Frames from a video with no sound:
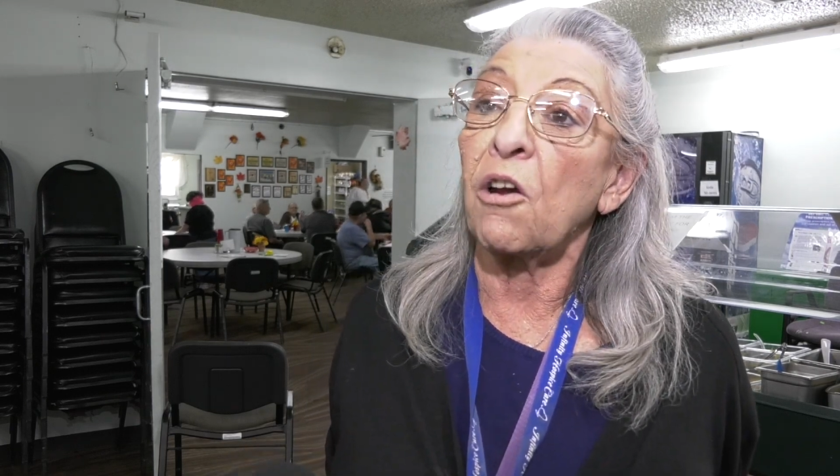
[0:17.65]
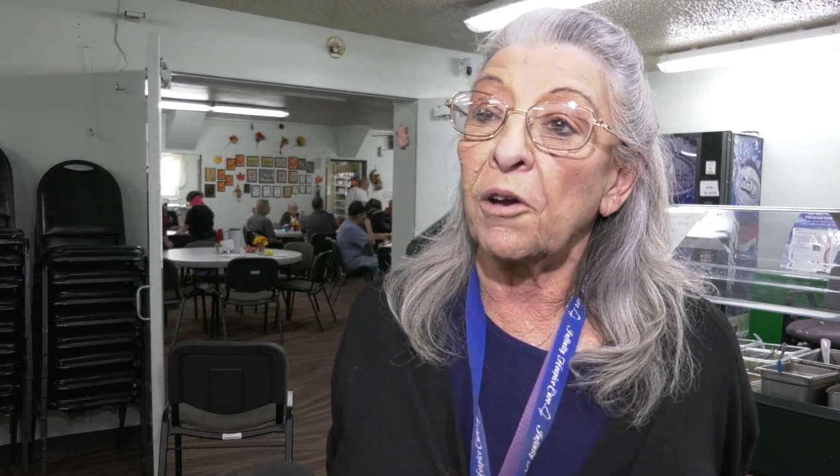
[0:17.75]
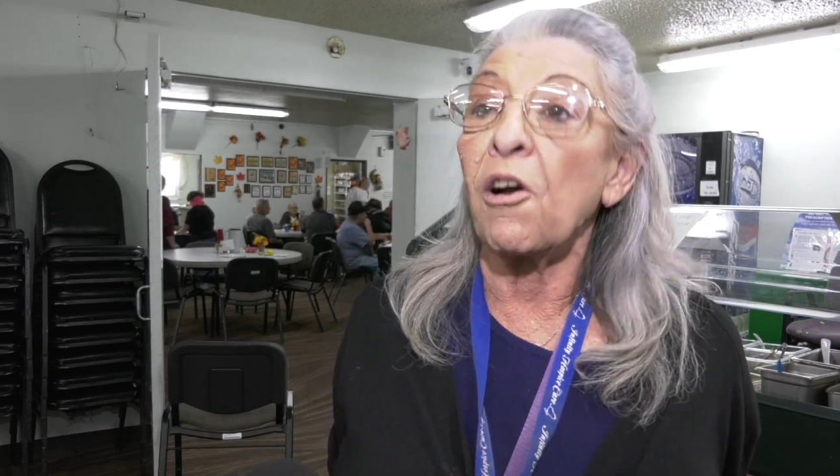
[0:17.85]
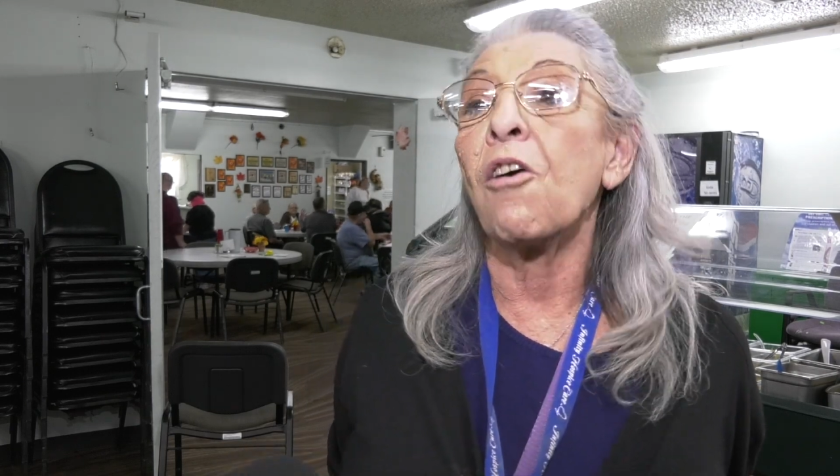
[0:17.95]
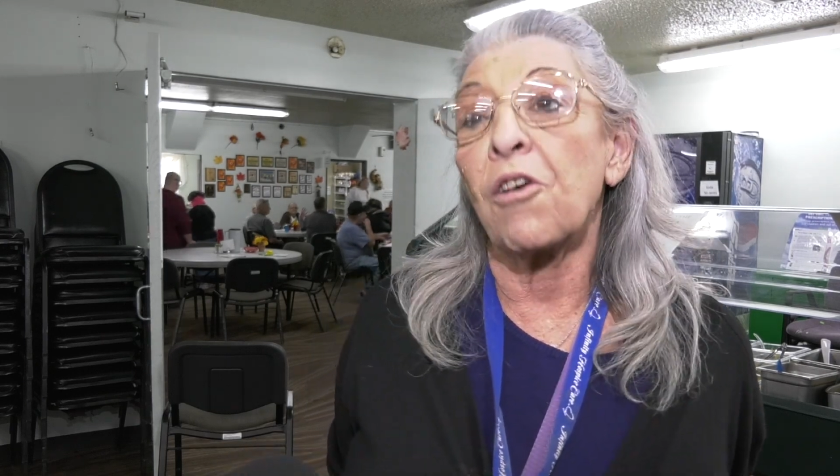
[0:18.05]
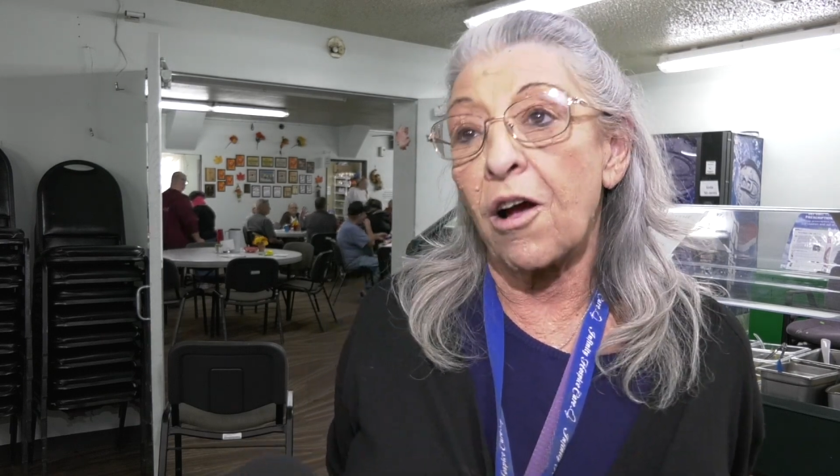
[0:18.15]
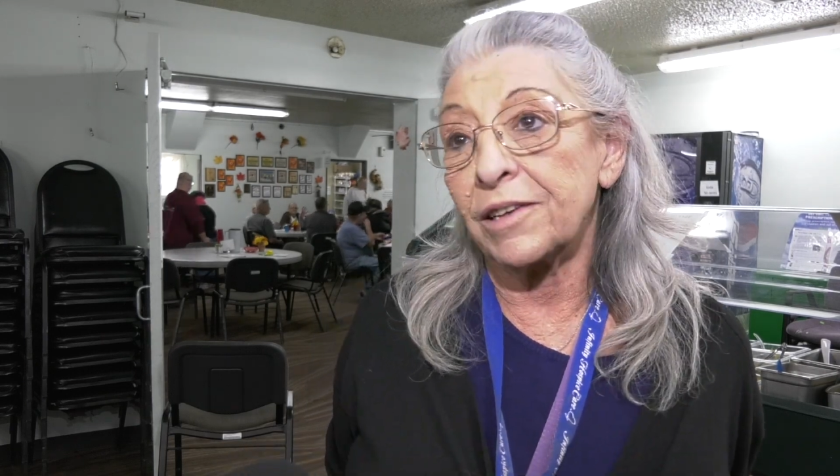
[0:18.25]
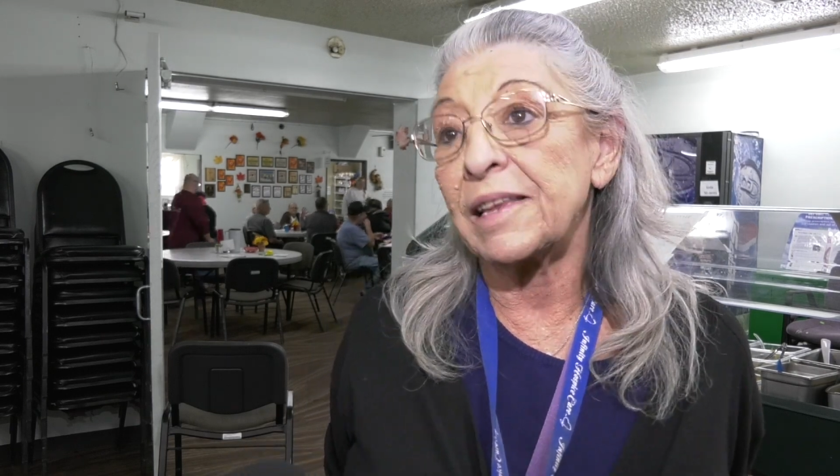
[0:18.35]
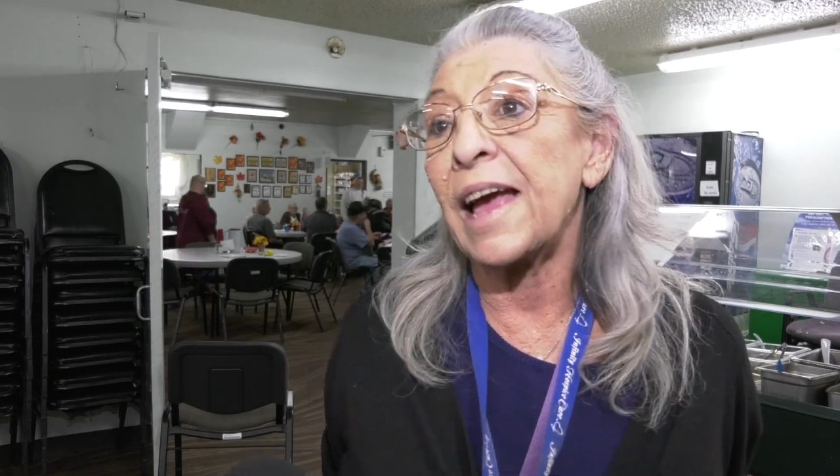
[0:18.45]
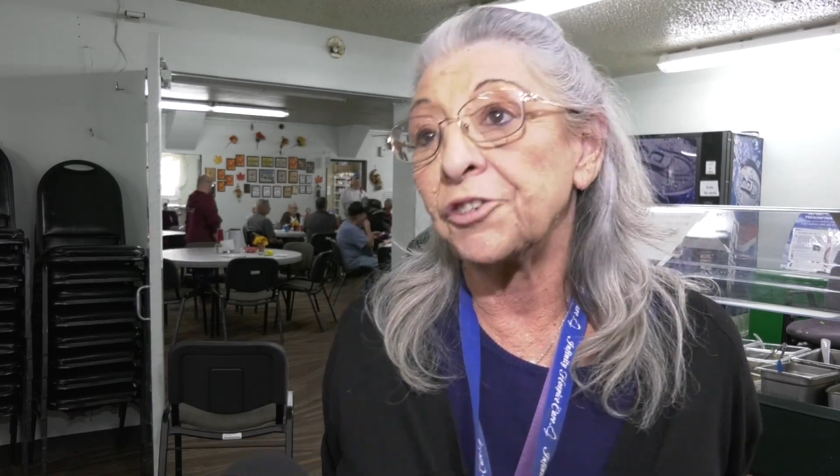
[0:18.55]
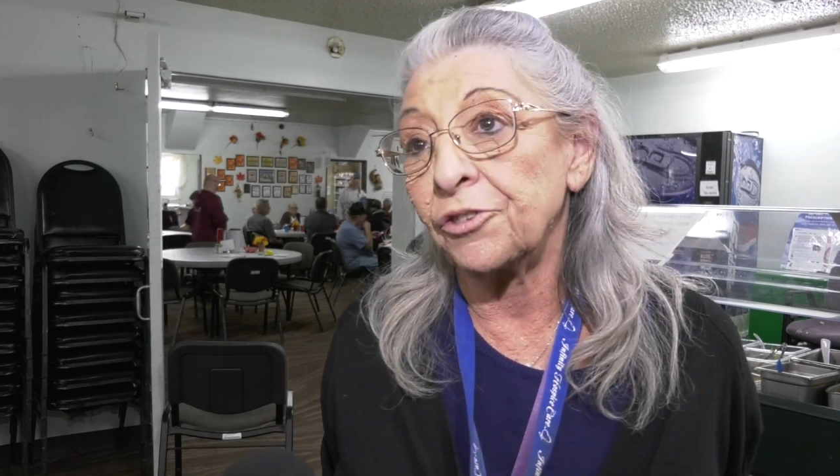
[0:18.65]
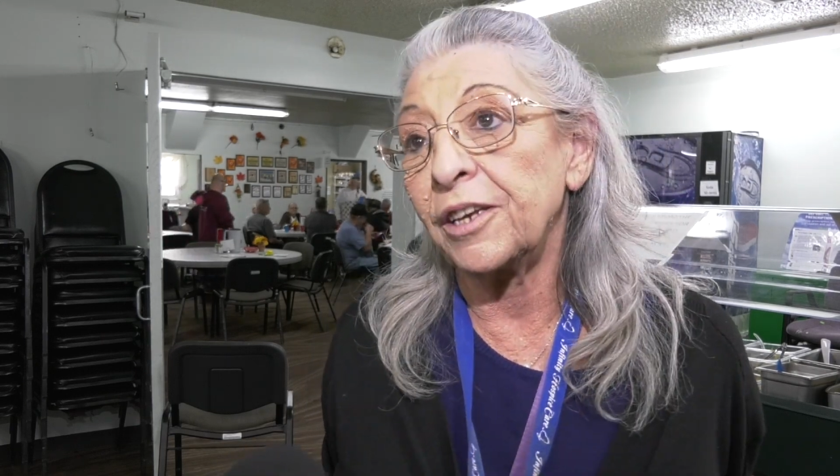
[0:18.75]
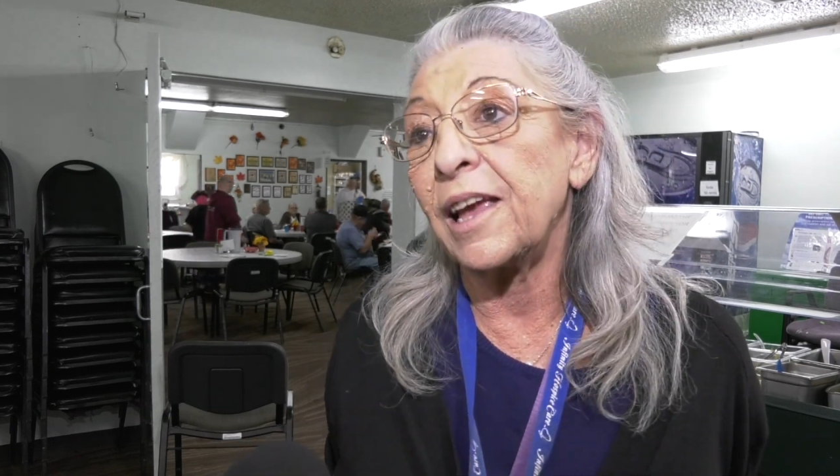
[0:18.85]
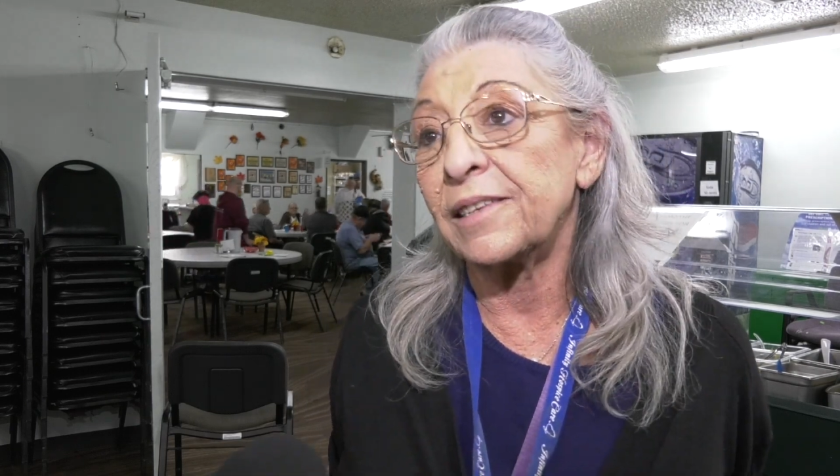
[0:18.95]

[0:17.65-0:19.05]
or all costs actually,